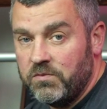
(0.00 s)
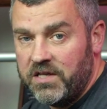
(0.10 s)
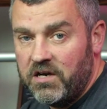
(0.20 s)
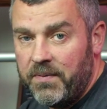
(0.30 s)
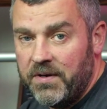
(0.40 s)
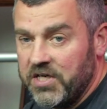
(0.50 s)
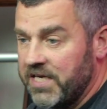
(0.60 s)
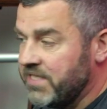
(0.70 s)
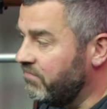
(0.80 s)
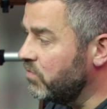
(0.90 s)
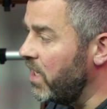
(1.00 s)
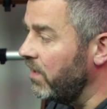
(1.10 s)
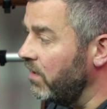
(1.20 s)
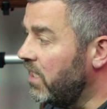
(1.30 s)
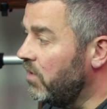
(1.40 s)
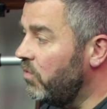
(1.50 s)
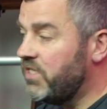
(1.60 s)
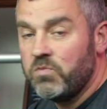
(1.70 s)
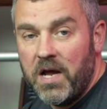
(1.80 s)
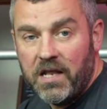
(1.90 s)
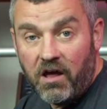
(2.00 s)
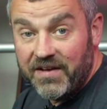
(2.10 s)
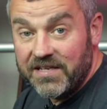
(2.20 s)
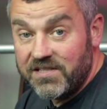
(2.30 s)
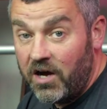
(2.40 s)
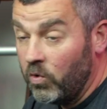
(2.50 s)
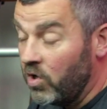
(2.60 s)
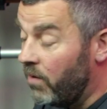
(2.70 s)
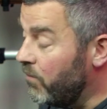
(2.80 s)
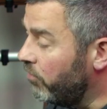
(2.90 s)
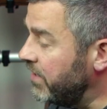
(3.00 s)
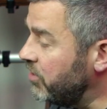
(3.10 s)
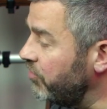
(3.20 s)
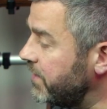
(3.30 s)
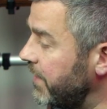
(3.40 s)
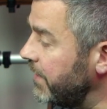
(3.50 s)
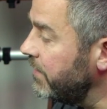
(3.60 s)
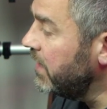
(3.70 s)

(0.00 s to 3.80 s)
with the arpeggiator as well, which is where life gets a whole lot more interesting.